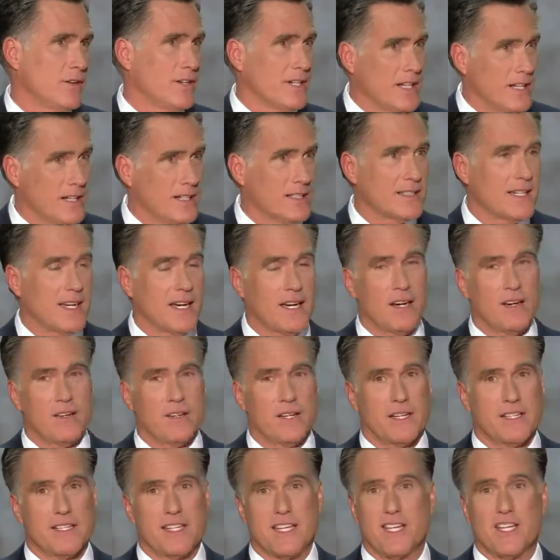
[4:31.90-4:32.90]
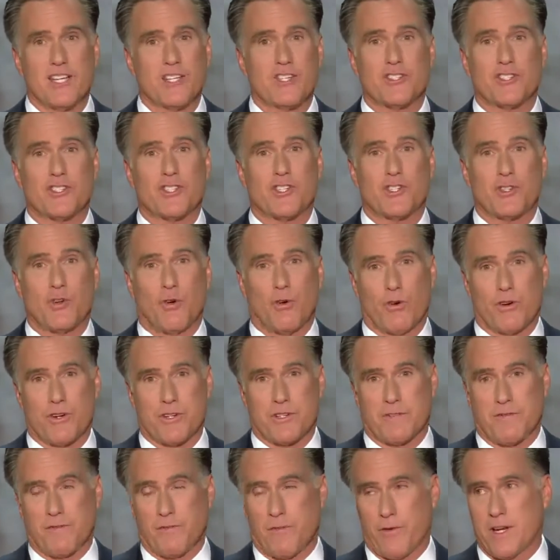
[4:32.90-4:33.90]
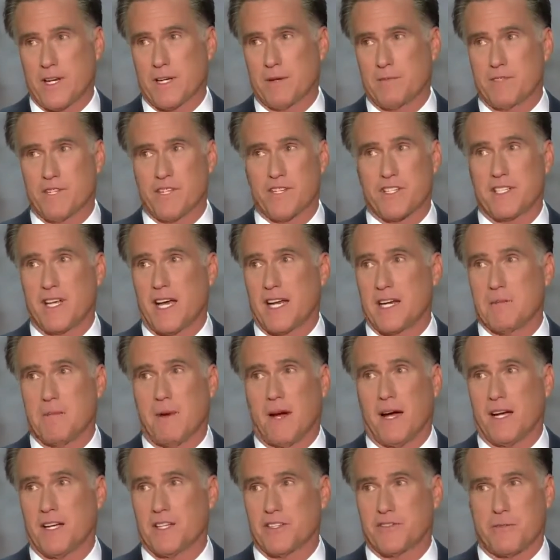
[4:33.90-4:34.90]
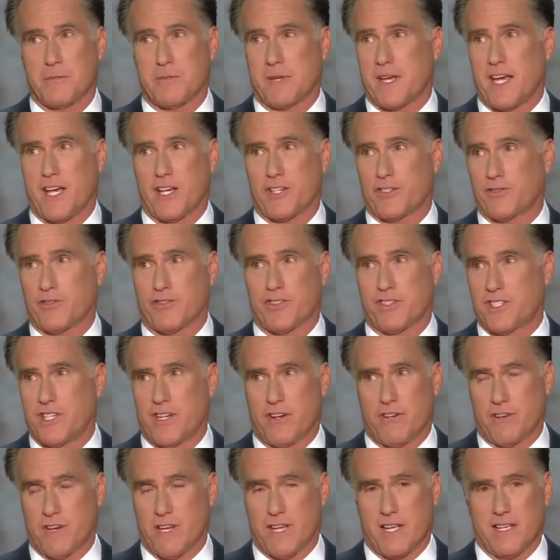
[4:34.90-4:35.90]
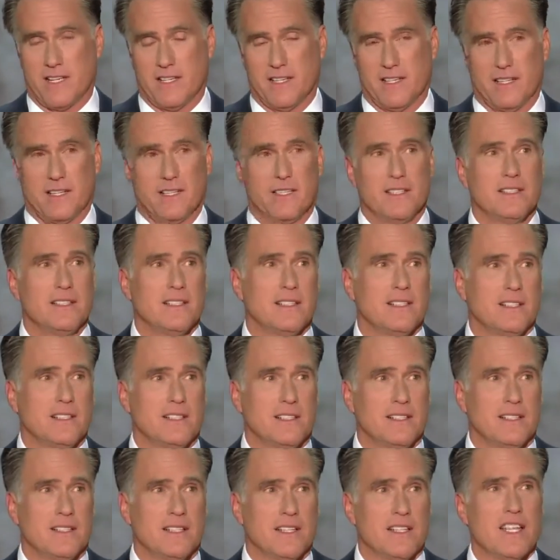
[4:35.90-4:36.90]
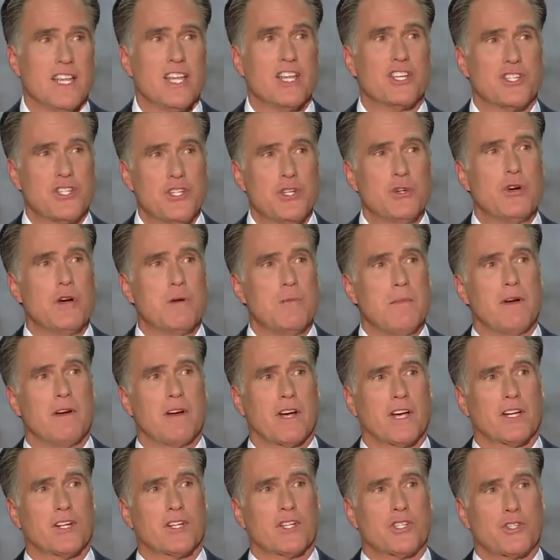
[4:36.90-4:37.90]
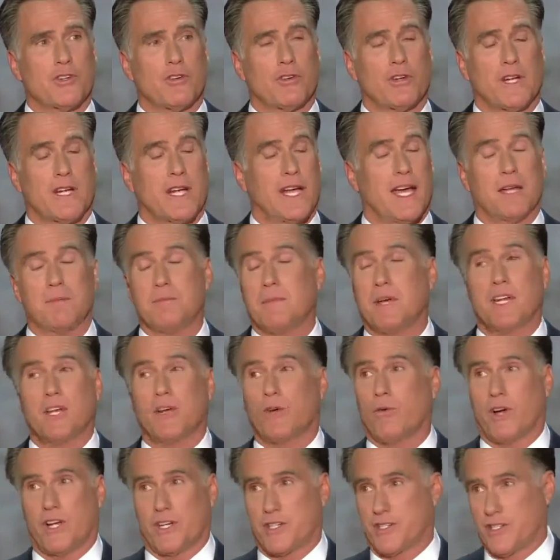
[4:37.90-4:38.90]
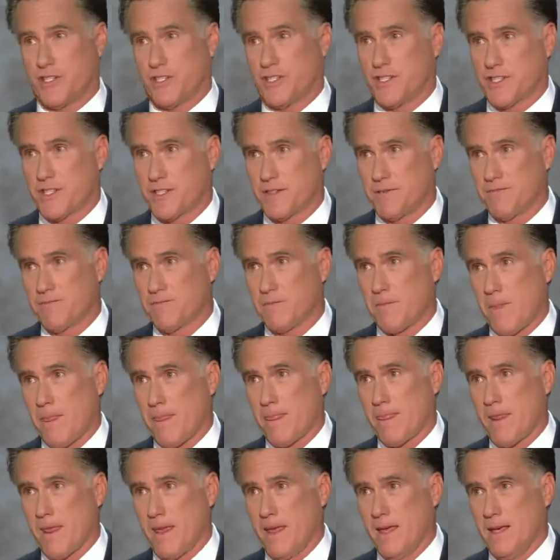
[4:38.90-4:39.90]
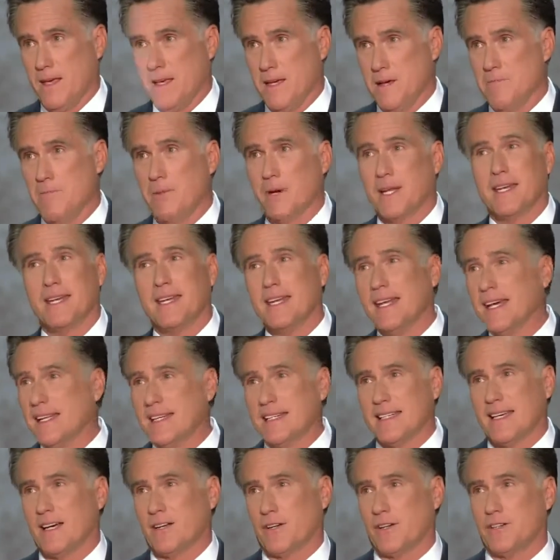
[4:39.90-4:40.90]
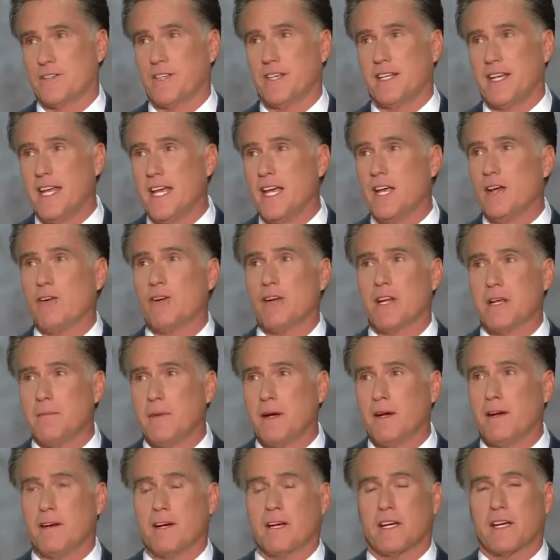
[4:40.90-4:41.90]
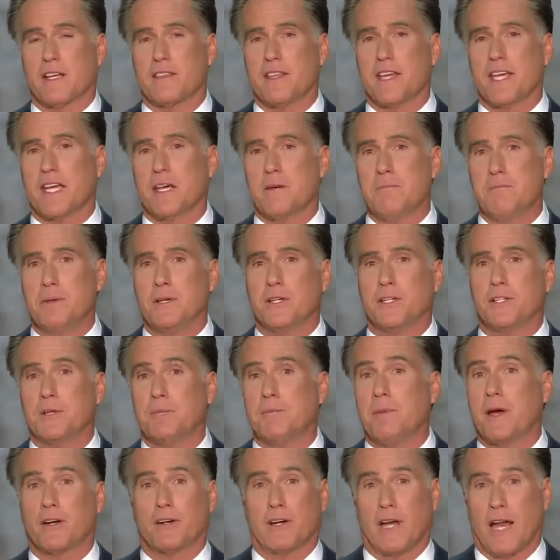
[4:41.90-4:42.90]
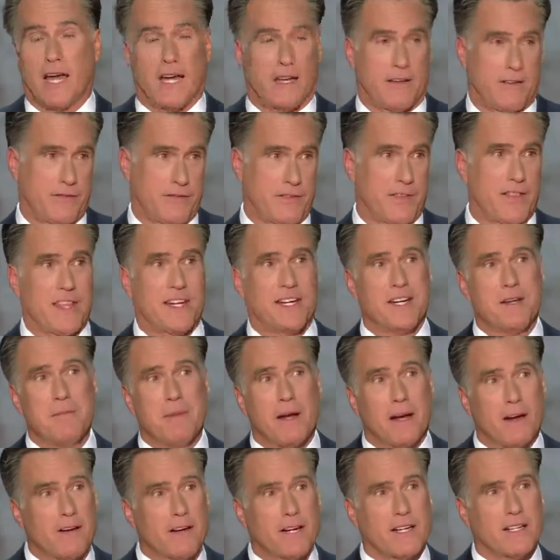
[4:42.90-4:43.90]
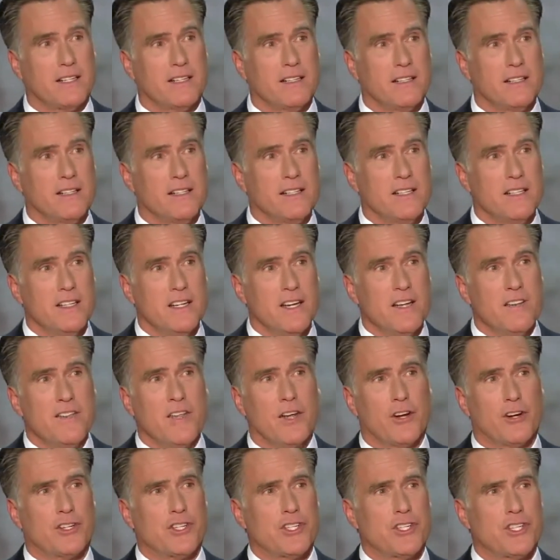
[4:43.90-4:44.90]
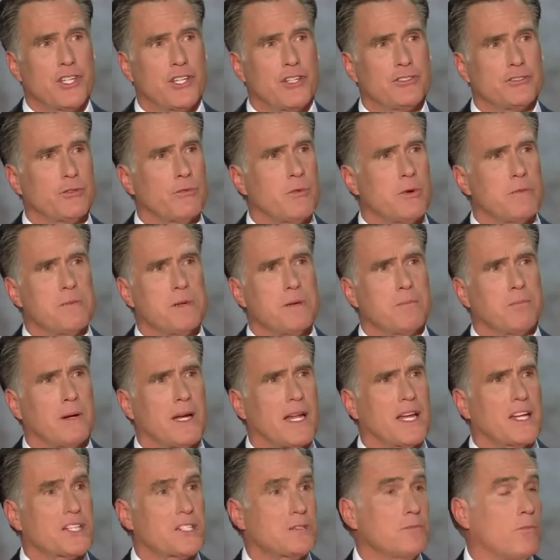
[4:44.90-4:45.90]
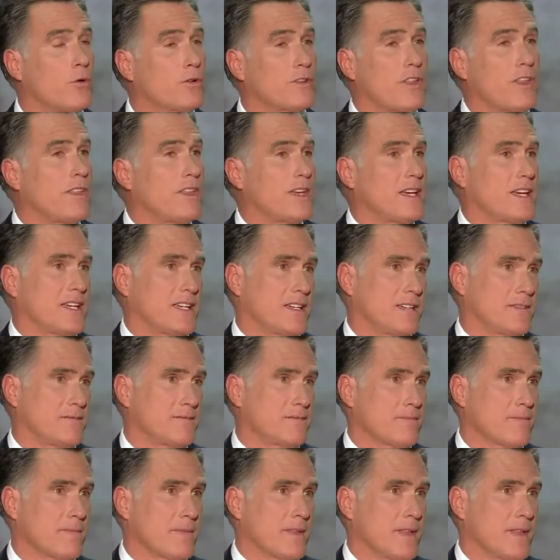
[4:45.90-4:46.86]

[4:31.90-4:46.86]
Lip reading: or knelt down and kissed the shores of freedom just 90 miles from Castro's tyranny, these new Americans surely had many questions, but none doubted that here in America they could build a better life, that in America their children would be blessed more than they.